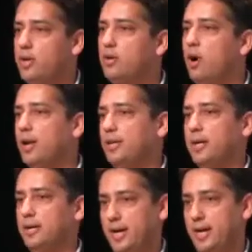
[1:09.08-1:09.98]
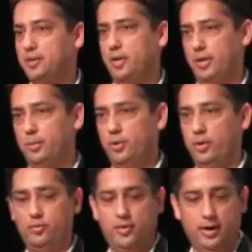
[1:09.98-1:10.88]
we call it the intelligent air
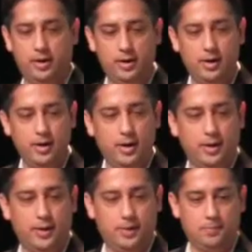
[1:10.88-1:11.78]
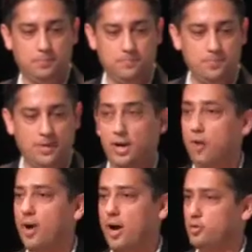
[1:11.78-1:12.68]
purifier.
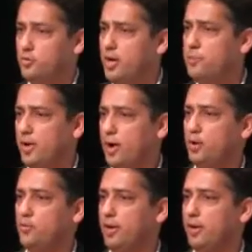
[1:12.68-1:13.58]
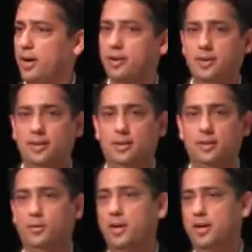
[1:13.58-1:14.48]
And I was very proud of it
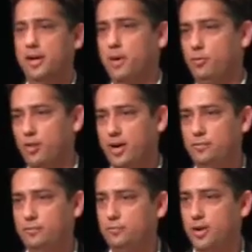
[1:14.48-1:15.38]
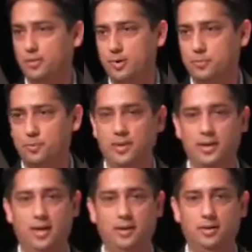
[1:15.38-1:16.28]
until one day my wife walked up to
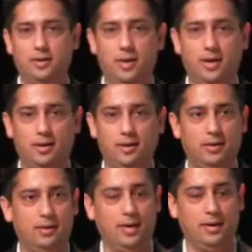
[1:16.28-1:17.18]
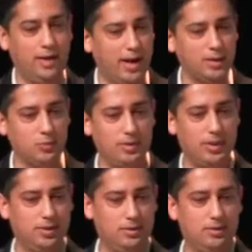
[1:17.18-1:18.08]
me and asked me
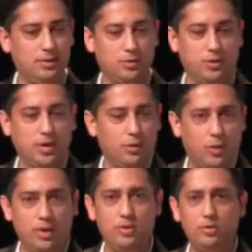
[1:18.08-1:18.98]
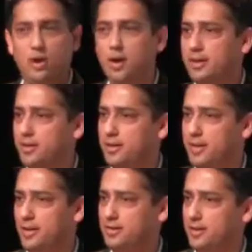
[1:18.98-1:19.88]
that, "Sweetheart, why do you call it
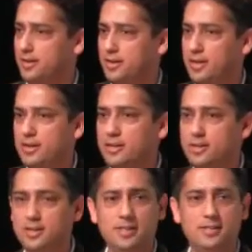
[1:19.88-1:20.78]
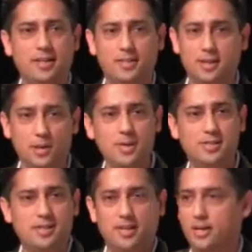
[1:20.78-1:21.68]
intelligent? This is like the
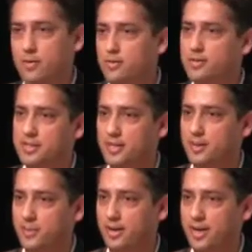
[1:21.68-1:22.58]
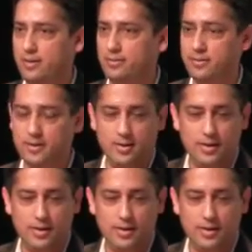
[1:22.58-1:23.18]
dumbest thing I've ever seen in my life."